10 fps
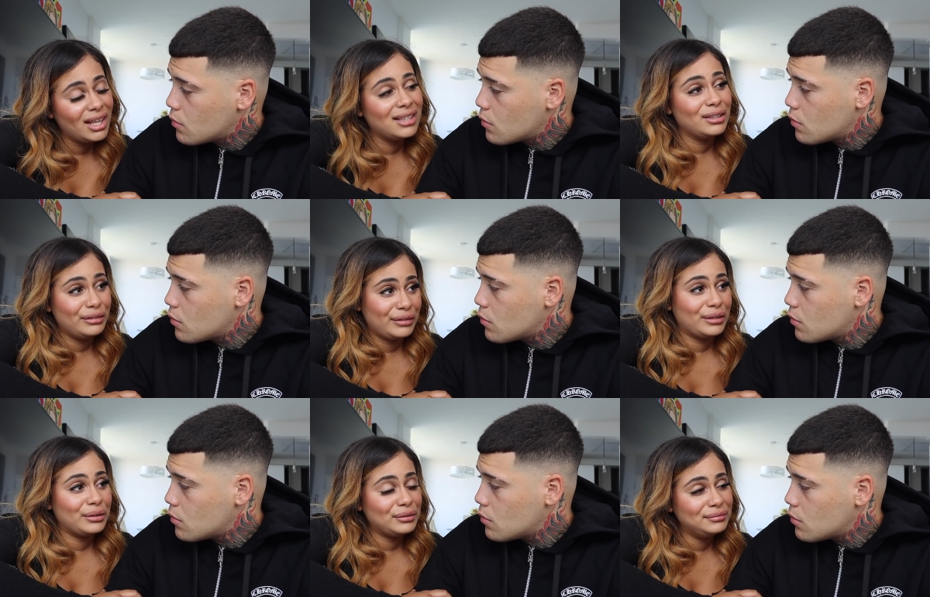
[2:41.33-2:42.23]
Speaker 1: I love
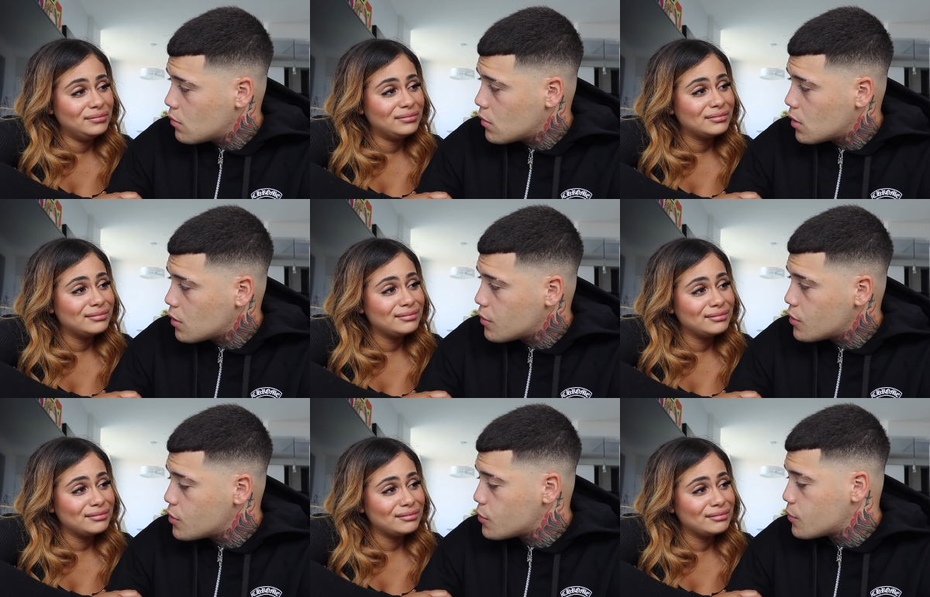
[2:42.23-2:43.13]
you.
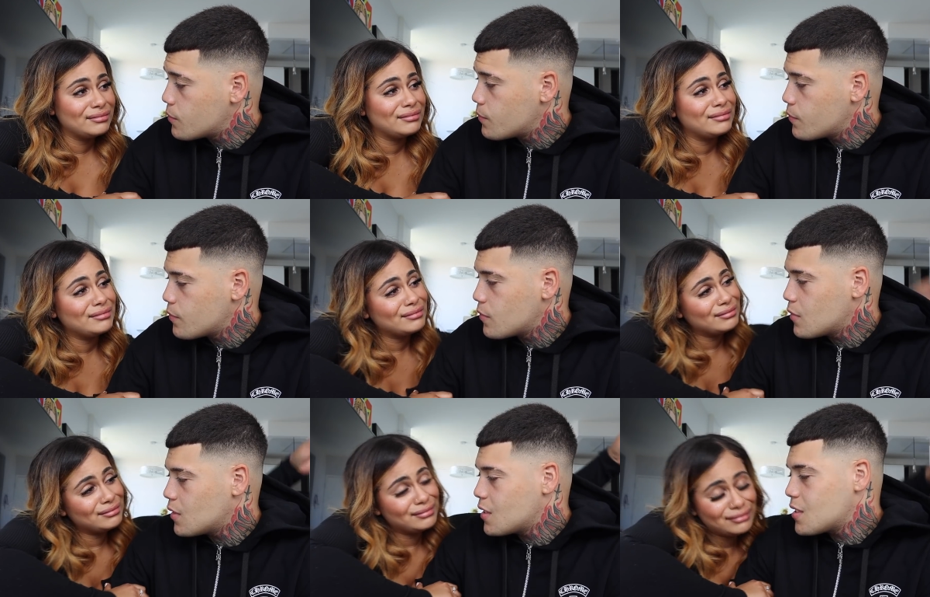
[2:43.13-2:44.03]
Speaker 2: Me too.
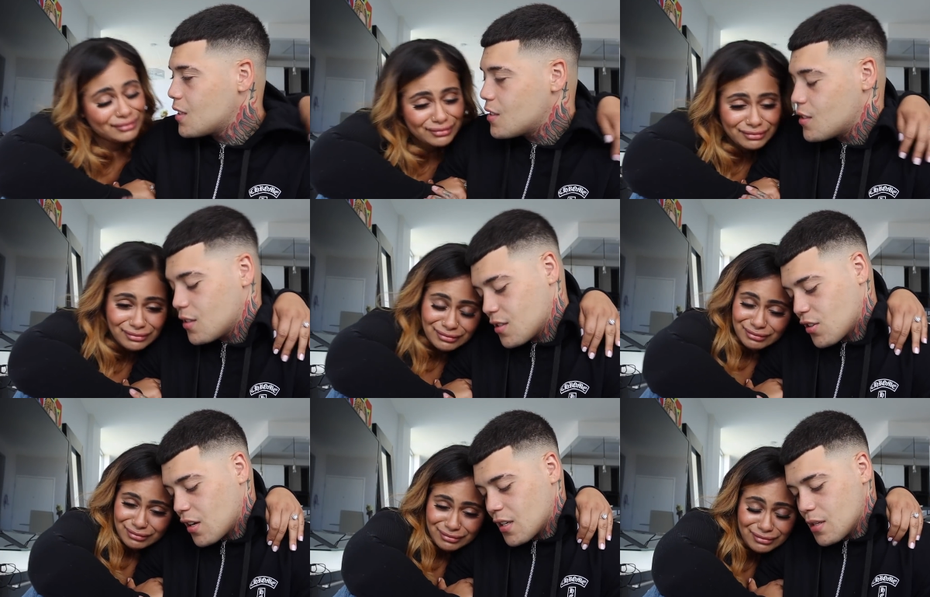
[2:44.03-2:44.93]
Let's like
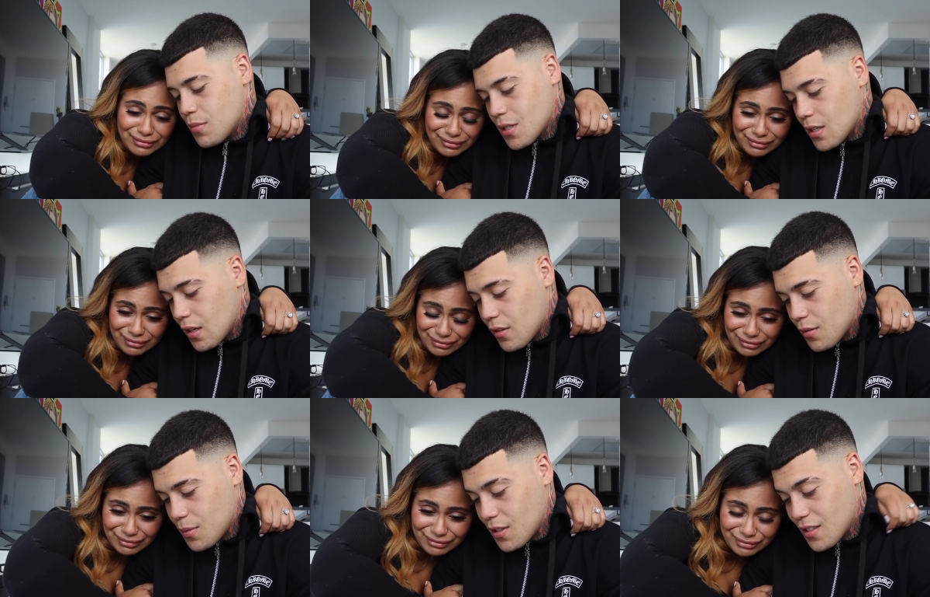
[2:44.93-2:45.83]
just try to keep it
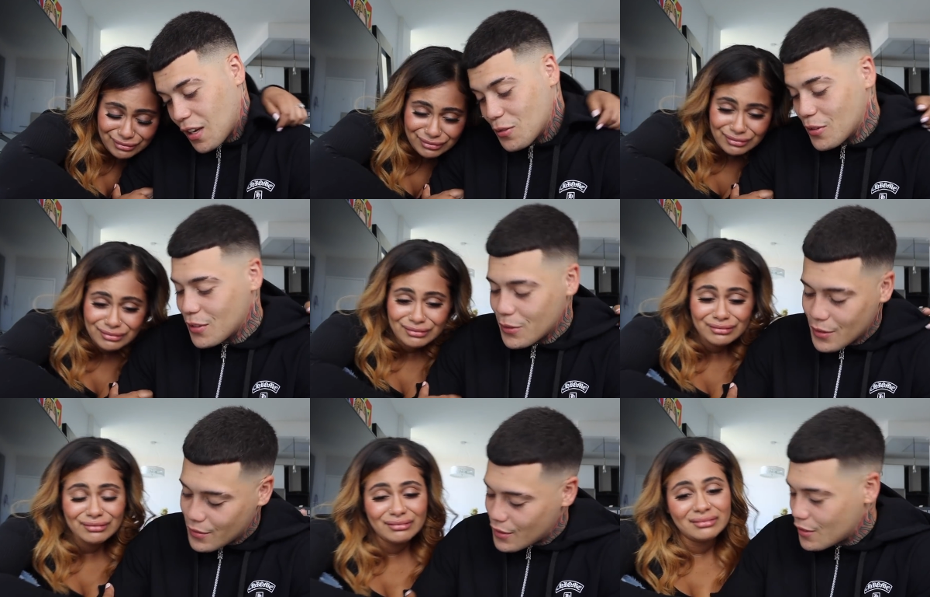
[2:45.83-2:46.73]
together because I don't want
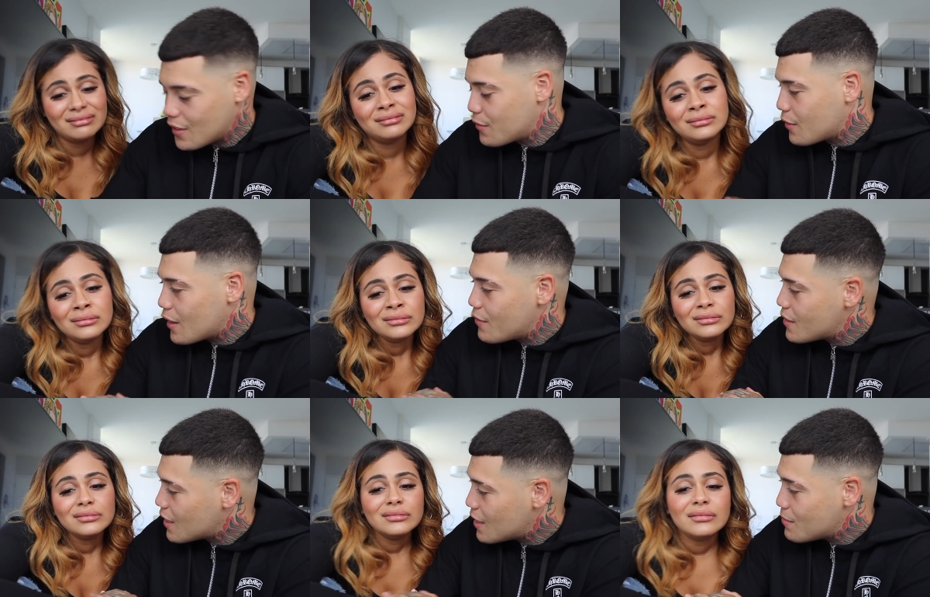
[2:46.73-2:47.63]
to do this video like
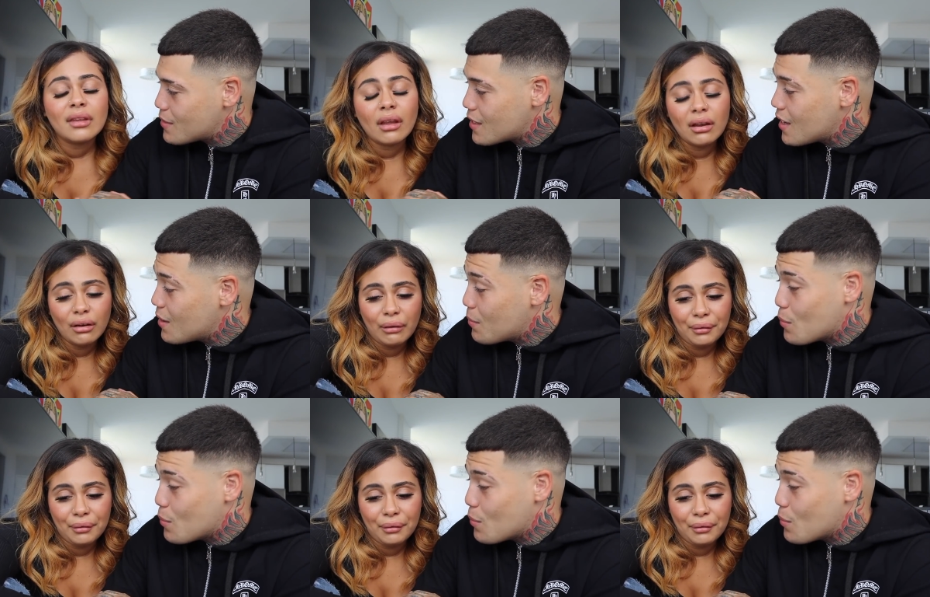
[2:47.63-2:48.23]
five times I